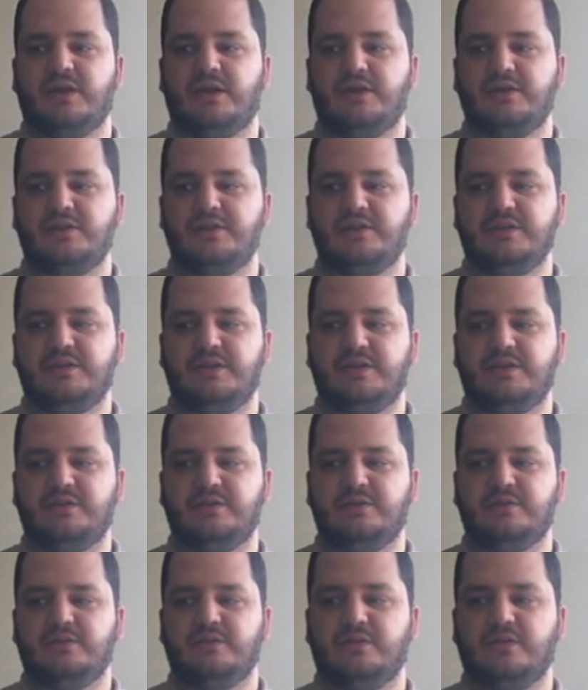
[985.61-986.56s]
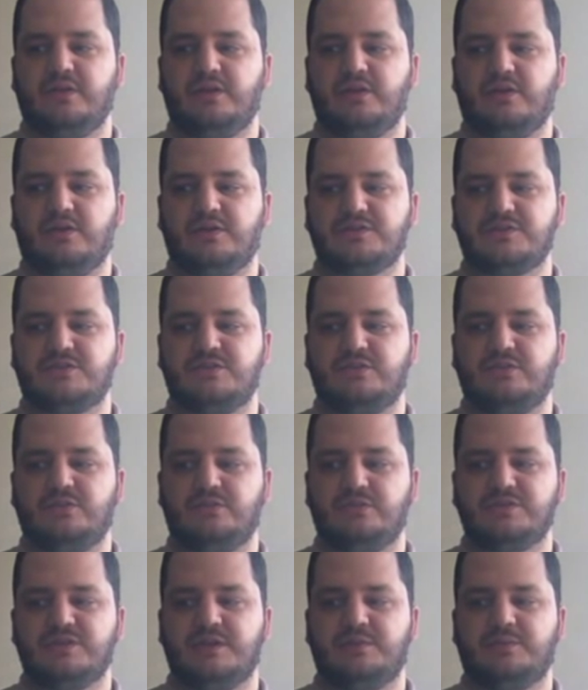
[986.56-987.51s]
I think it also
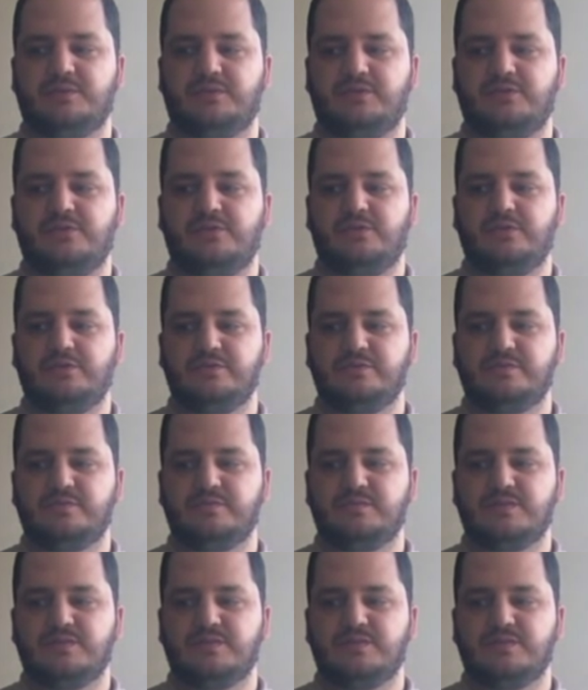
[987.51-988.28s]
was able to do